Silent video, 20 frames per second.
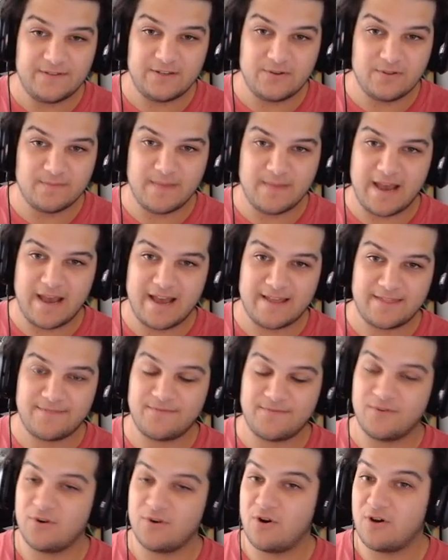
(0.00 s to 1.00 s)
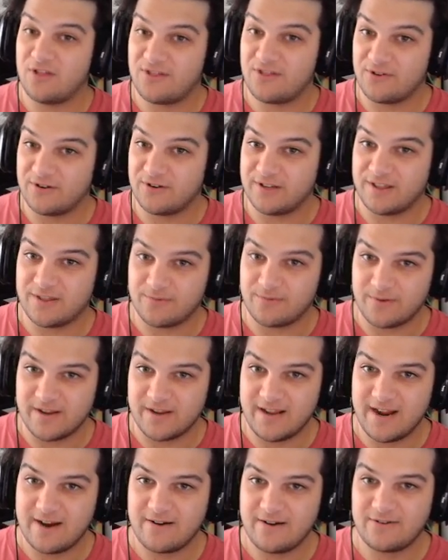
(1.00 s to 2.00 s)
do the math for all 33
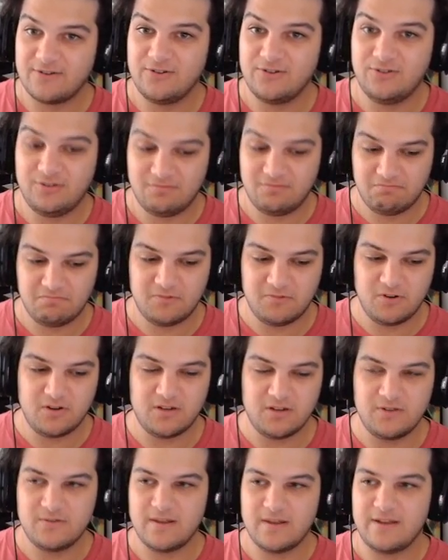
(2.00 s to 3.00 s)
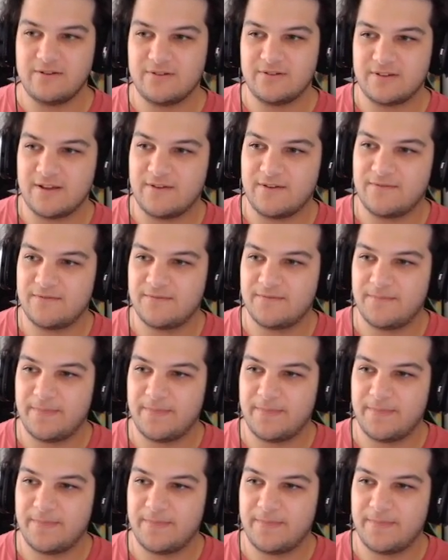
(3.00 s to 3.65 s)
characters. You can do that yourself.